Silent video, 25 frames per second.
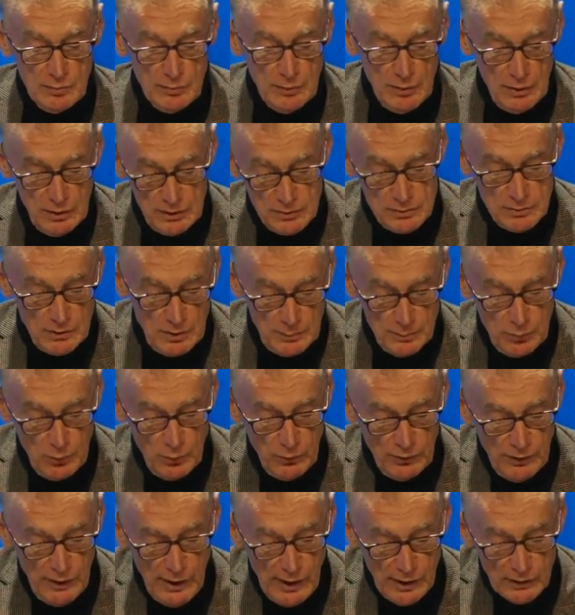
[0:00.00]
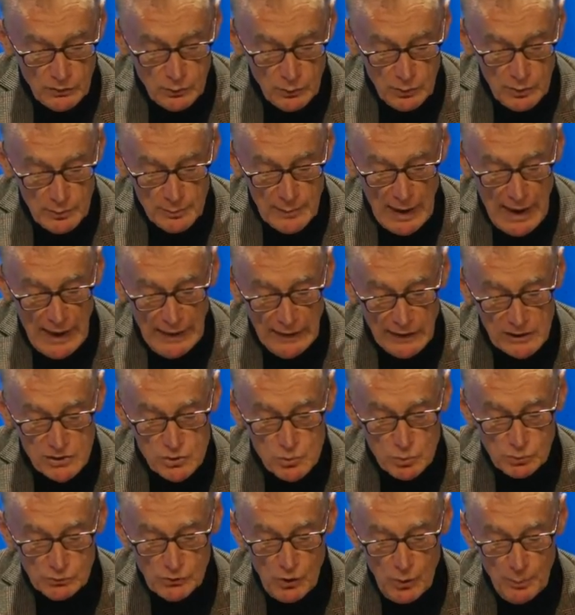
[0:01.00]
and I, I, pointed out to him,
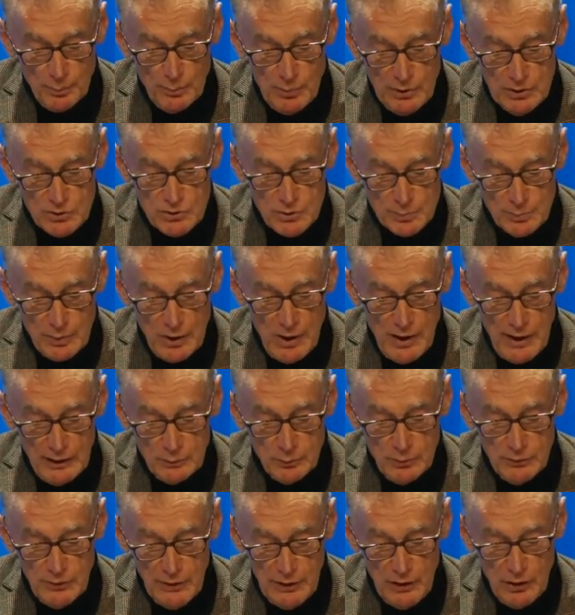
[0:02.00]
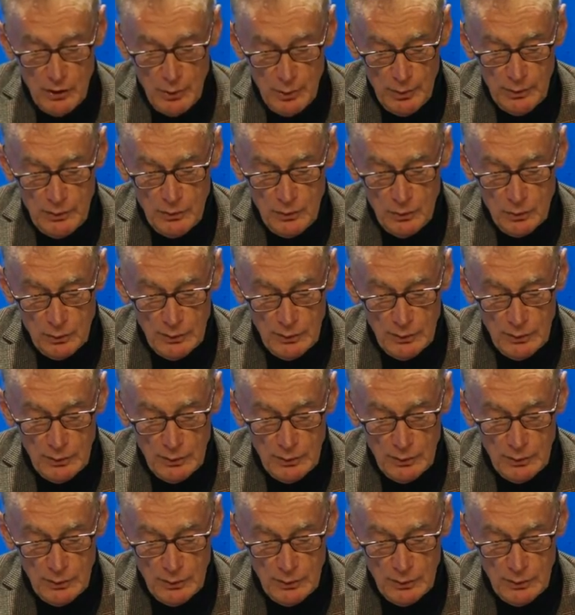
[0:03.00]
addicts will not be supplied with heroin